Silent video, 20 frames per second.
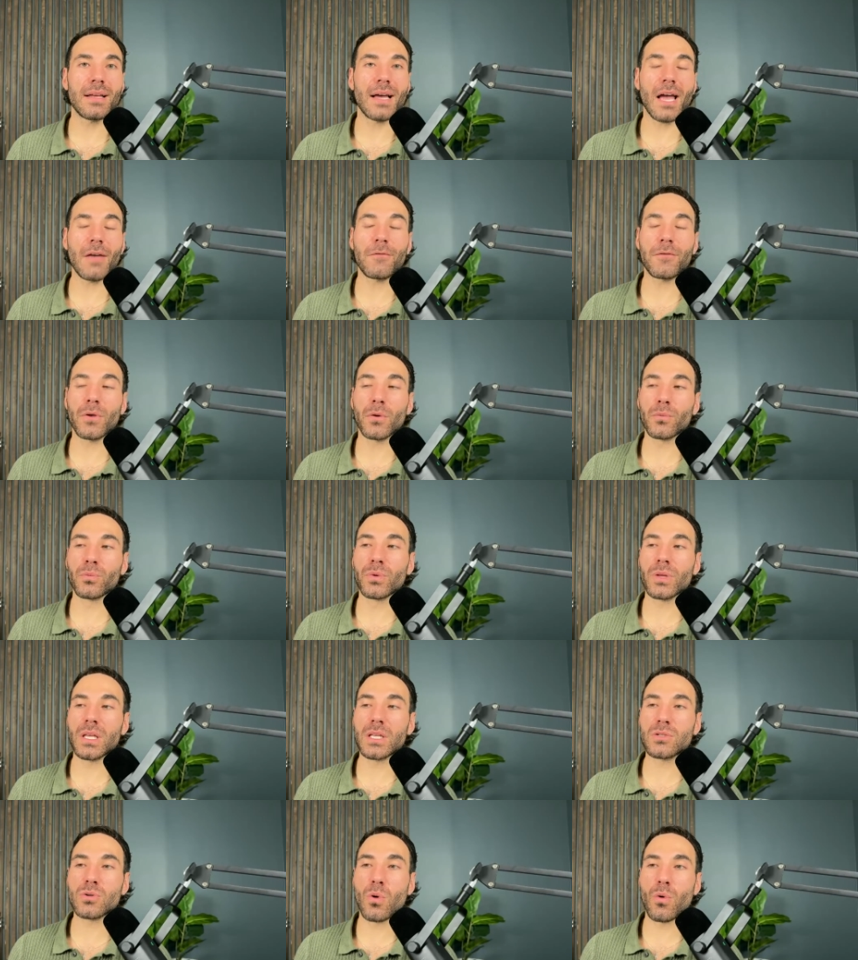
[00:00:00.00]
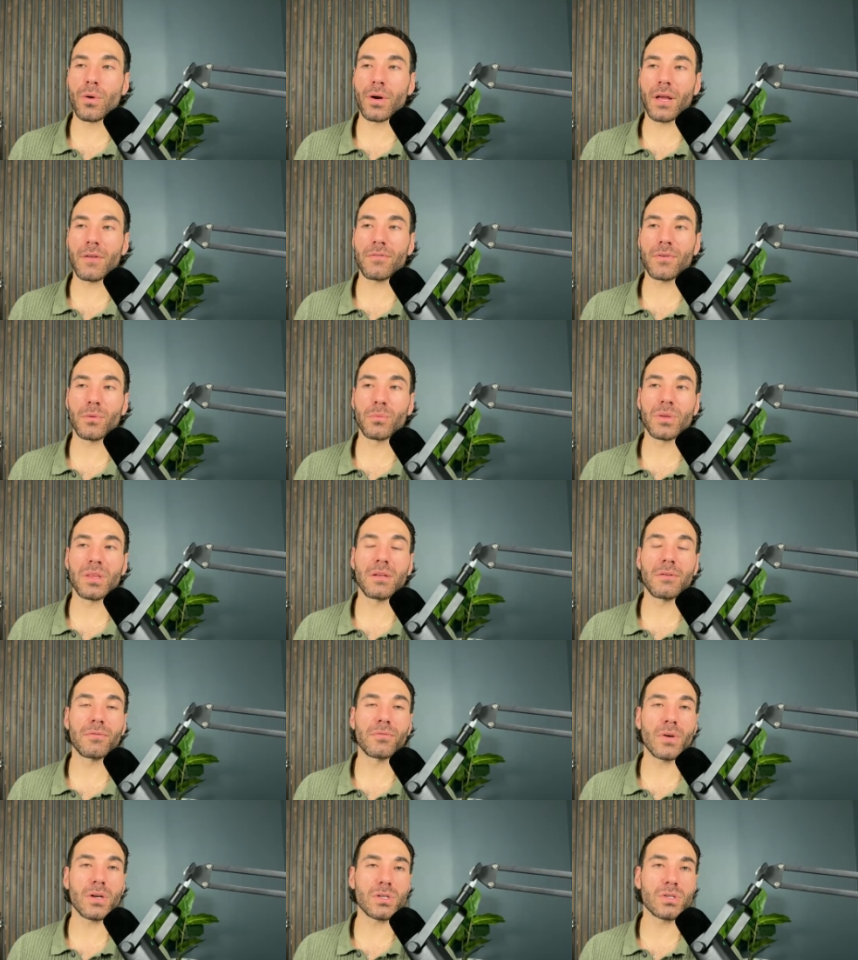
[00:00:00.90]
I feel really torn. I feel really
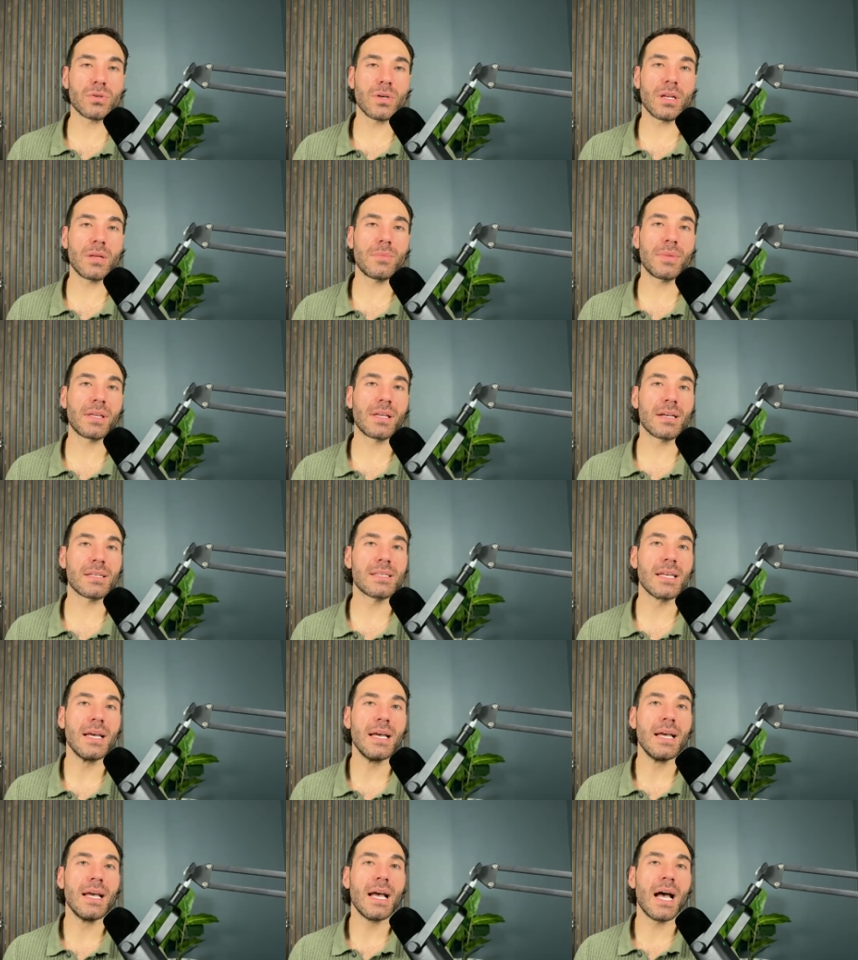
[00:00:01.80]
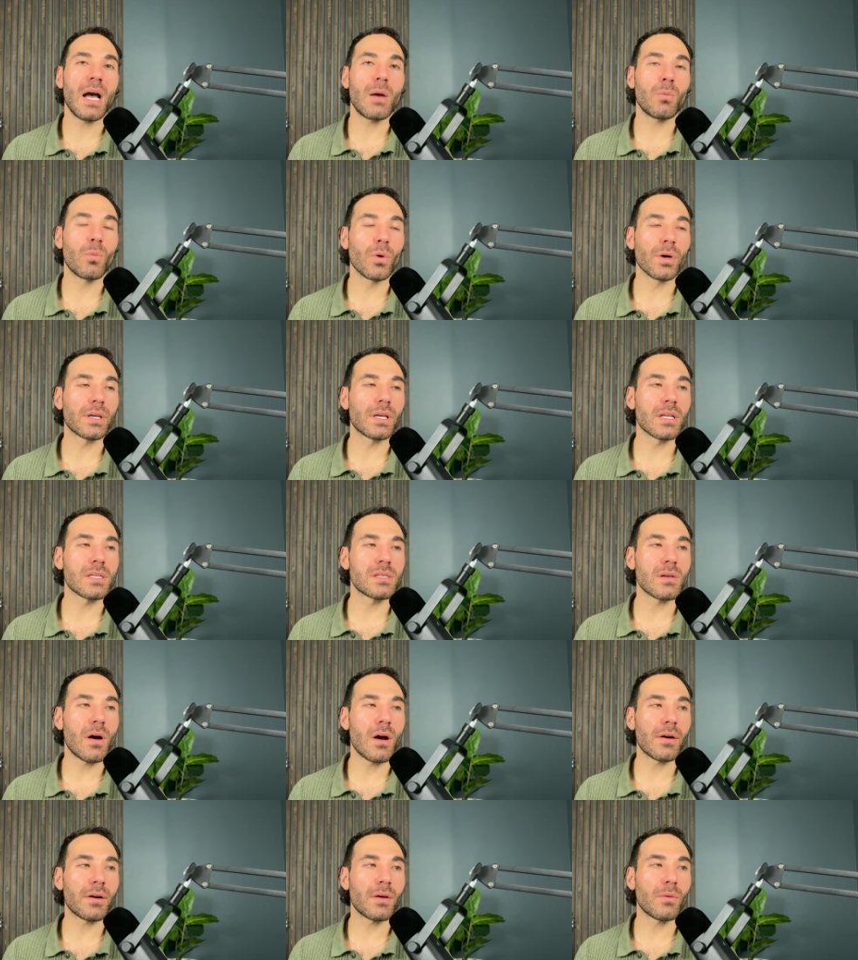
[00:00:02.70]
frustrated because I'm working so
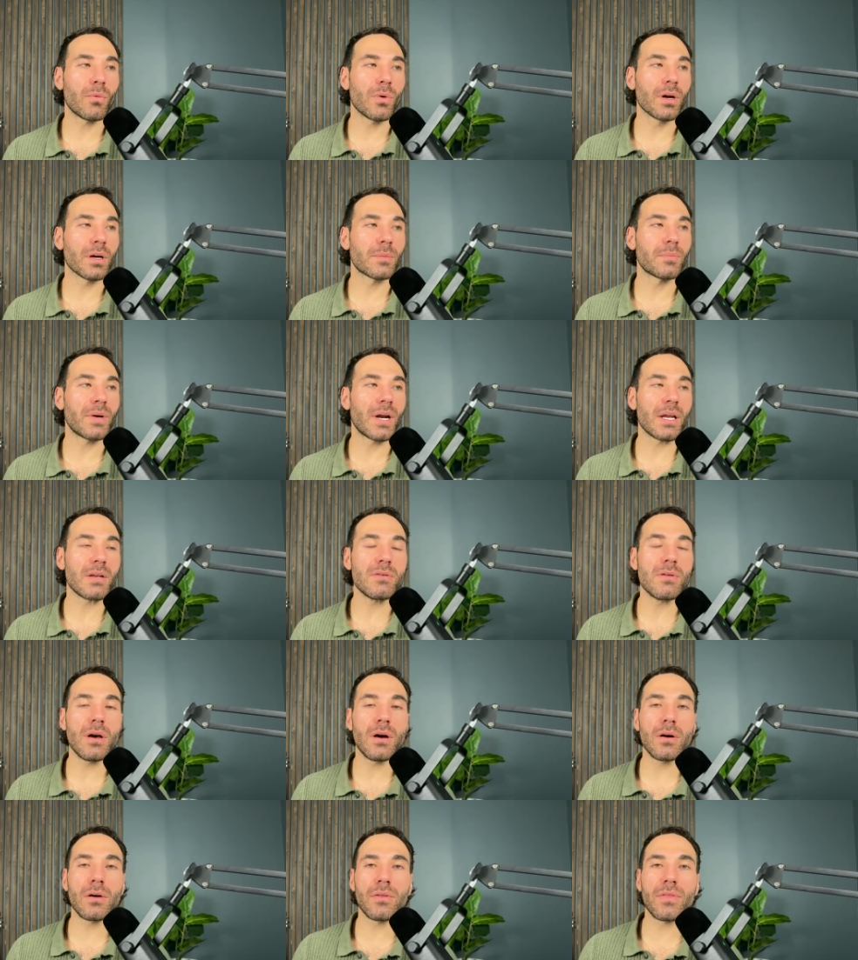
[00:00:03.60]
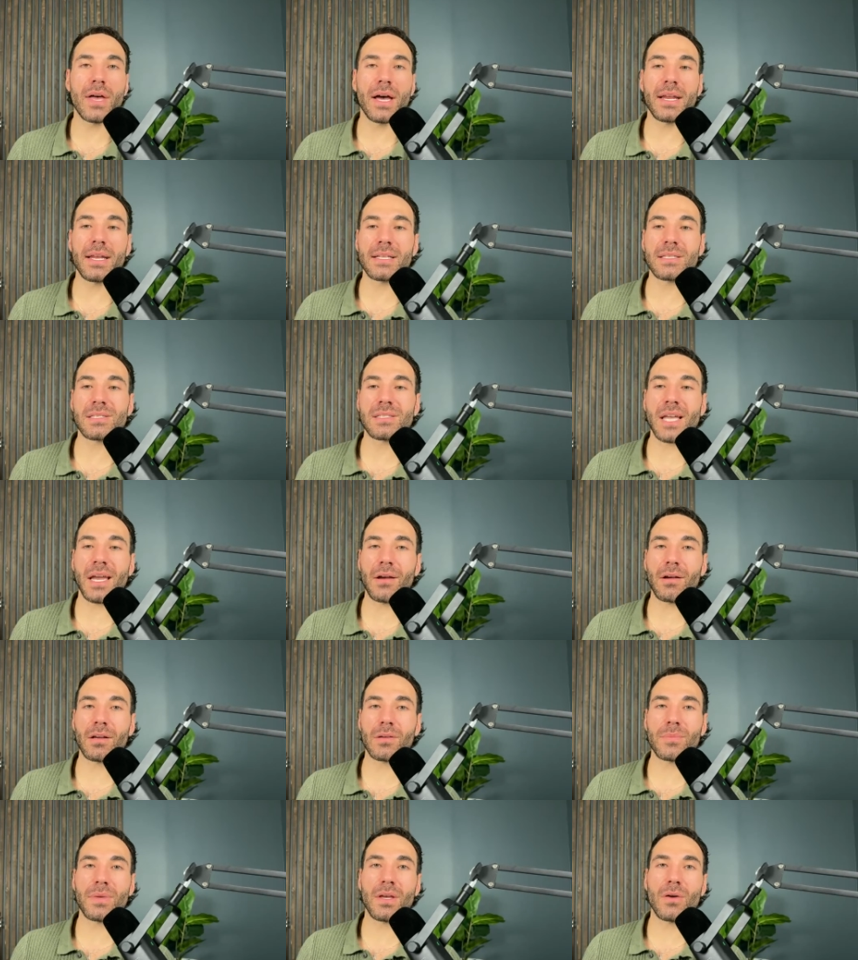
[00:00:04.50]
hard at work, but I know that it's
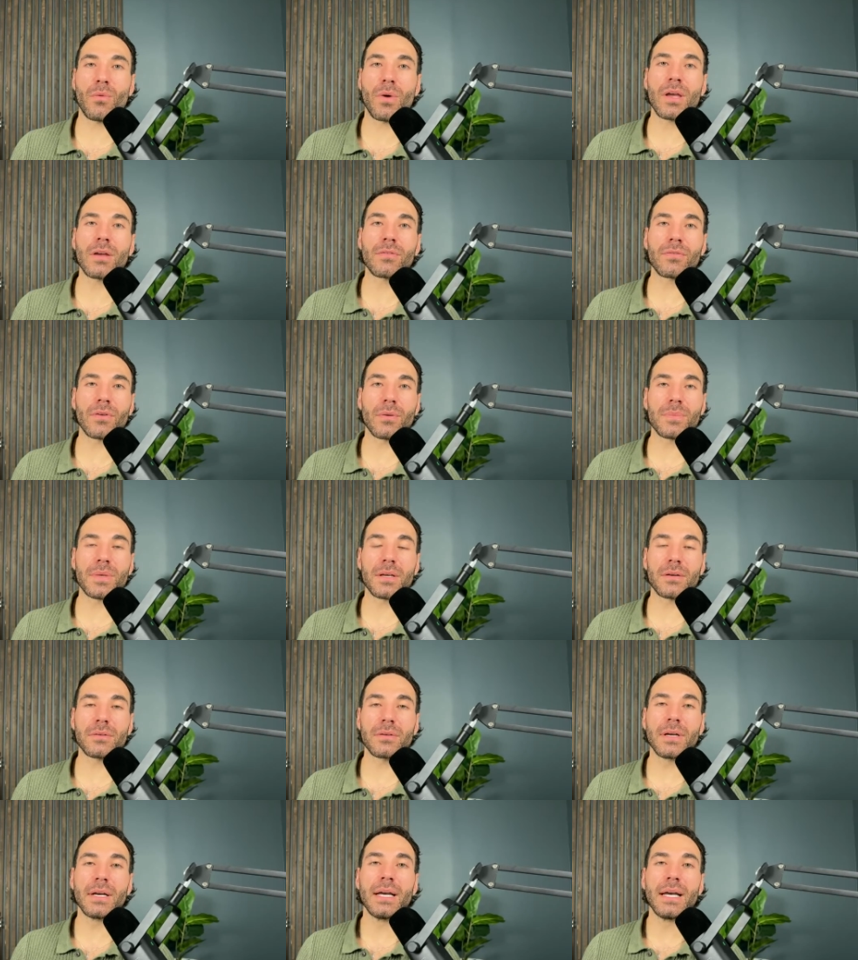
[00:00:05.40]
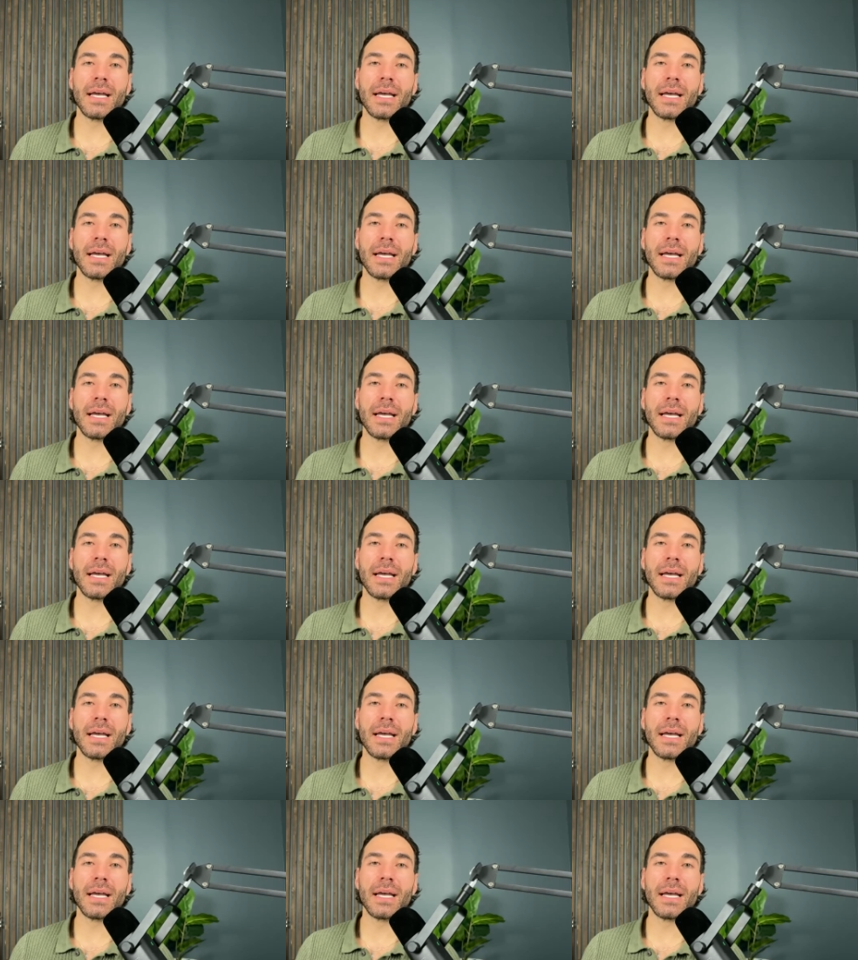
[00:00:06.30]
tearing me away from you.